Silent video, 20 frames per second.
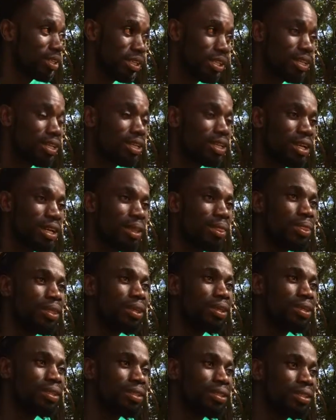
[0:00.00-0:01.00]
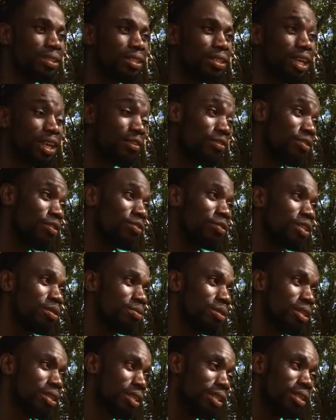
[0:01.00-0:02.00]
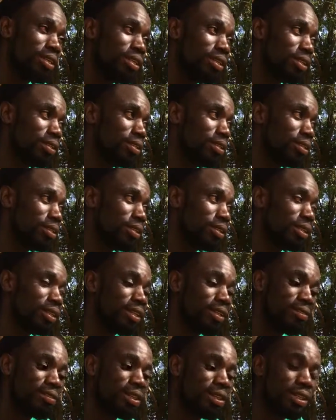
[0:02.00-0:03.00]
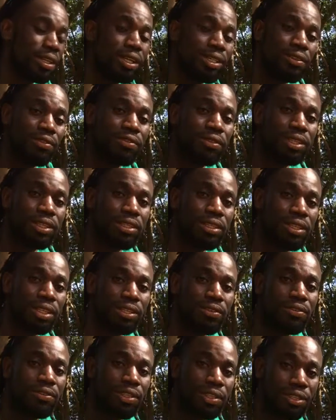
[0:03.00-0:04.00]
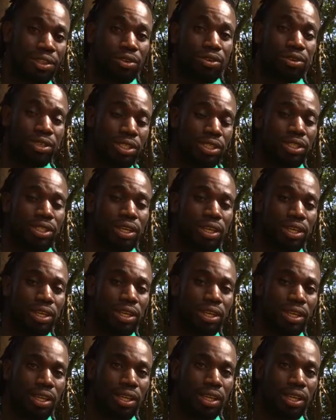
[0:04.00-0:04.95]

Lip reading: in here, and then he found me in even that village called Itanda.